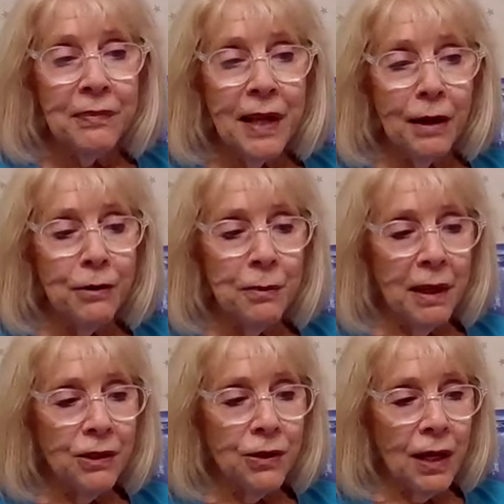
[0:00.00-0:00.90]
Now, you
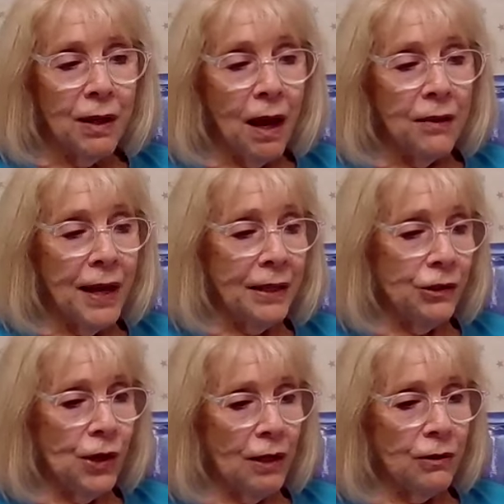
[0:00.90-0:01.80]
might say,
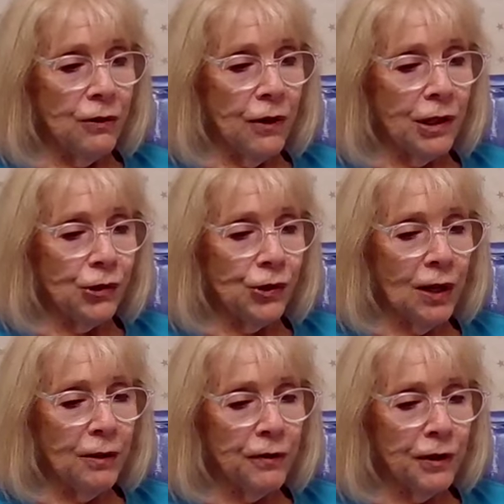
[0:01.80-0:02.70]
that sounds very
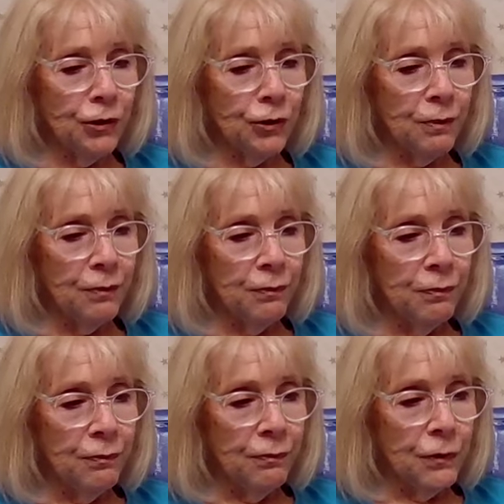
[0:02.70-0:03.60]
selfish.
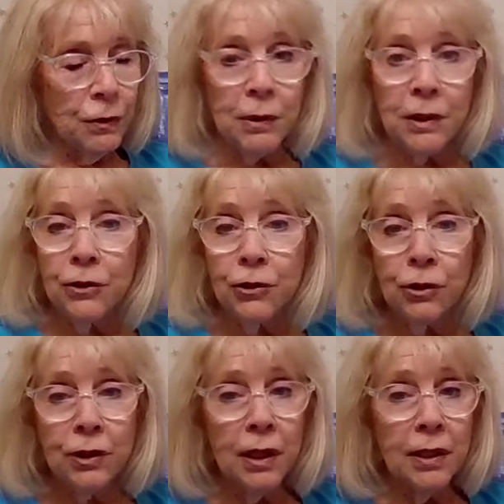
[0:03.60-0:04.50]
Well, it
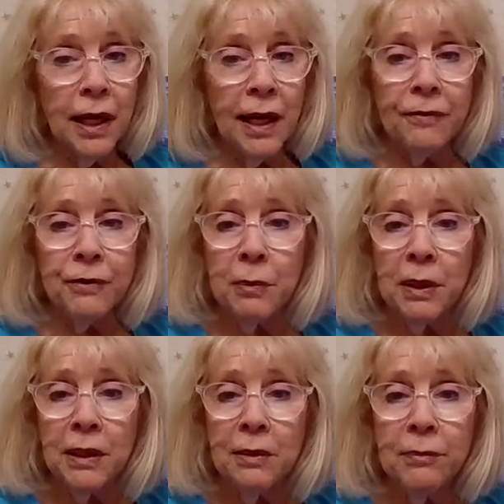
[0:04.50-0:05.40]
sure doesn't have to
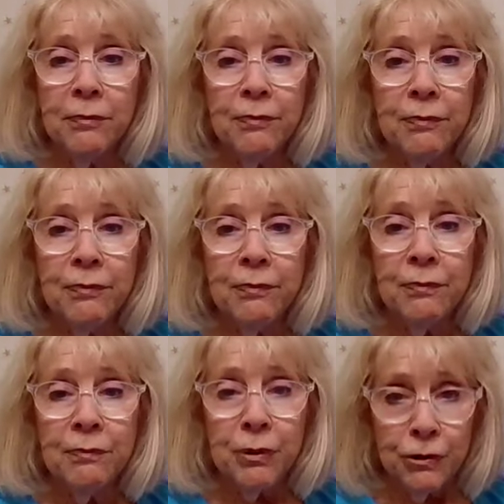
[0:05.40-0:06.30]
be.
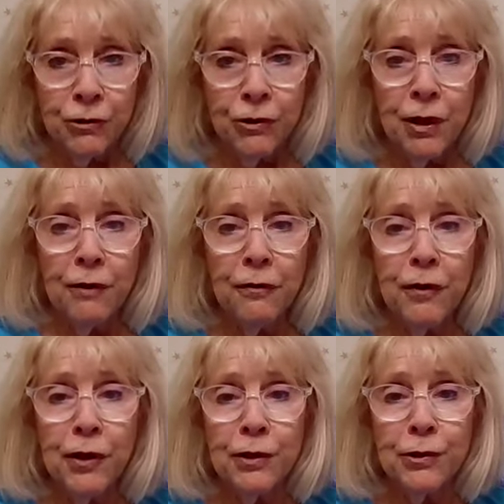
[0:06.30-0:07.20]
Put yourself
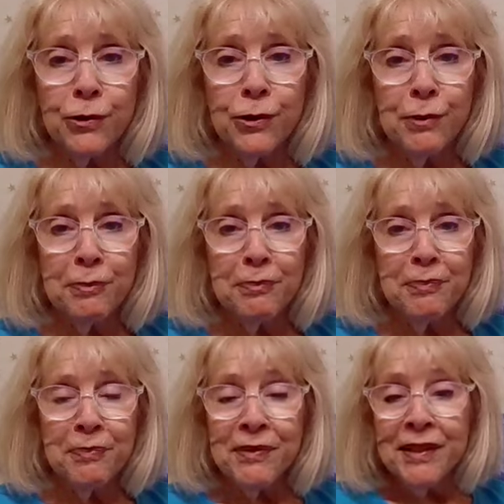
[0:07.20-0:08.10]
first.
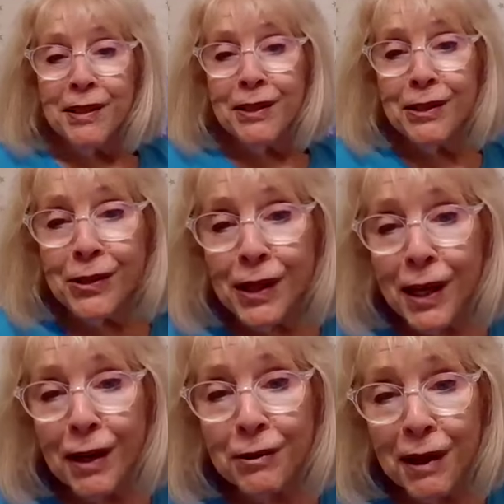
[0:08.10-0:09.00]
See
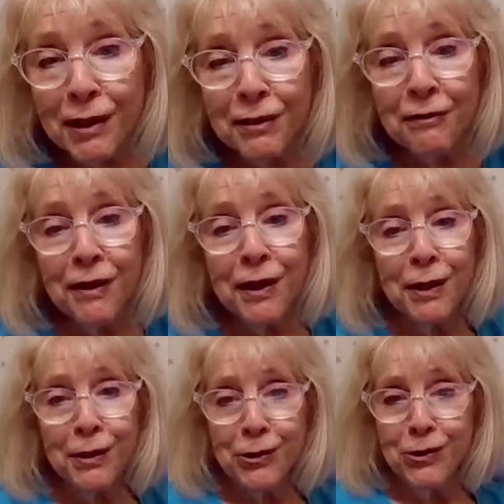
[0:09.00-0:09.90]
how great it
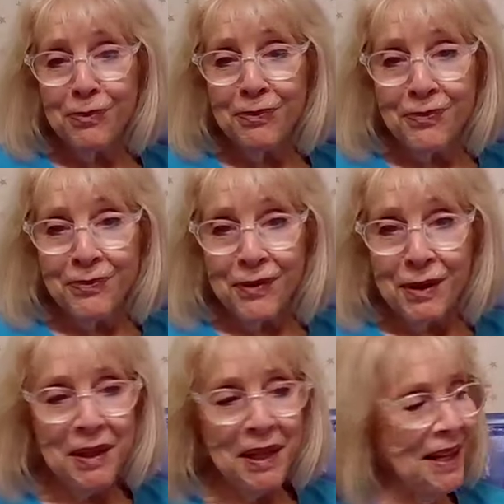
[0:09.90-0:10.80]
feels.
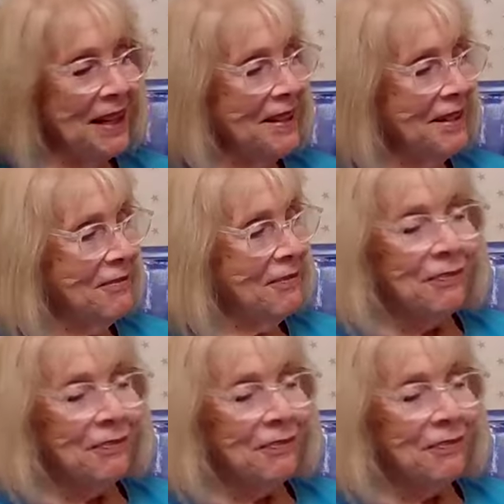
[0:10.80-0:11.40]
Okay?